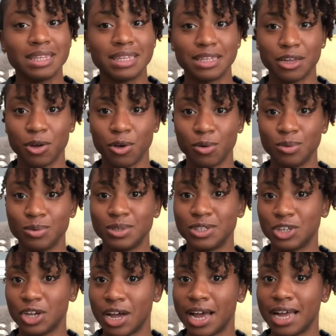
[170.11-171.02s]
Don't
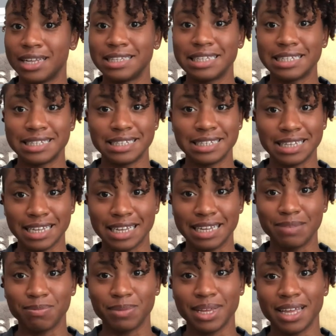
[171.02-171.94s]
try to
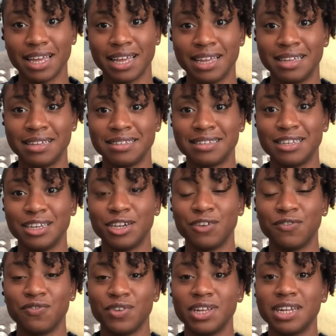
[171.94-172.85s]
see, because
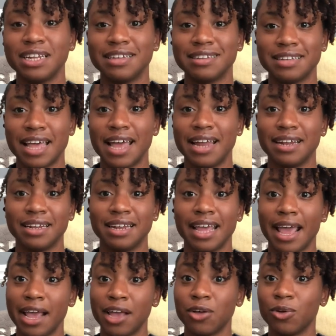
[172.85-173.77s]
your foot is at an
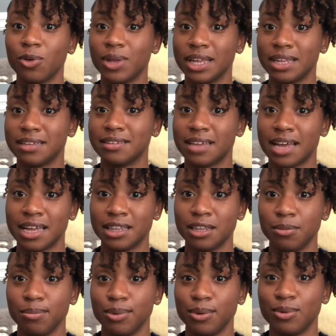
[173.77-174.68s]
angle inside
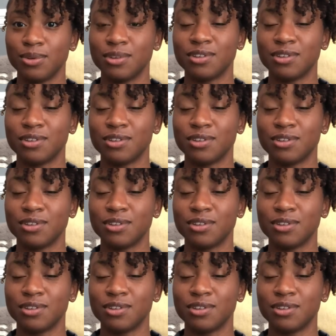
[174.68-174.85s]
the boot,